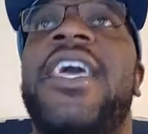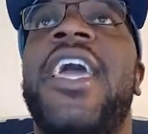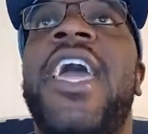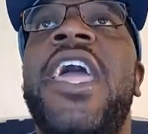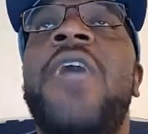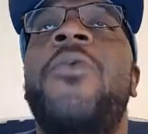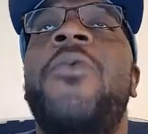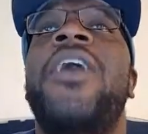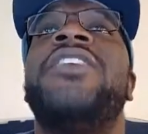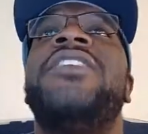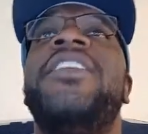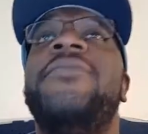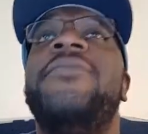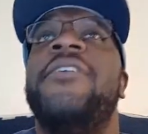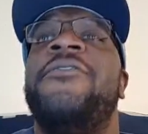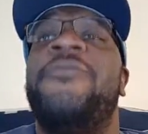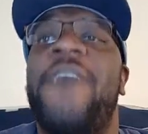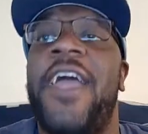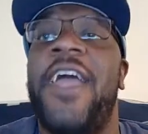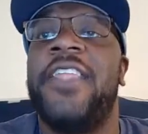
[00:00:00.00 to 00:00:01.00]
He wasn't even
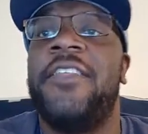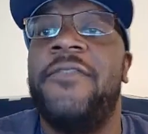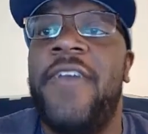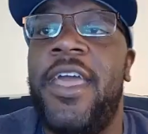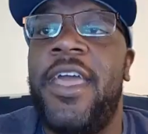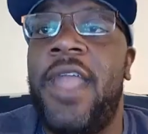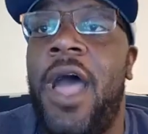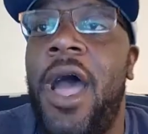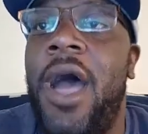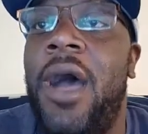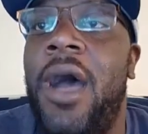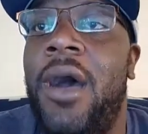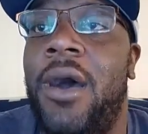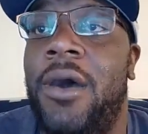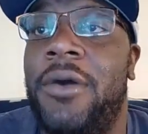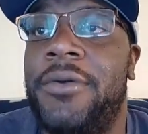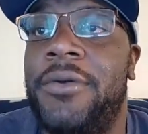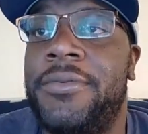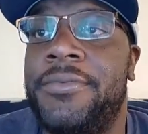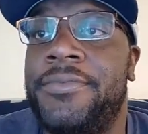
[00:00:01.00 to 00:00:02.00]
effective at
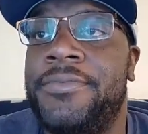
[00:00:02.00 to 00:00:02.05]
all.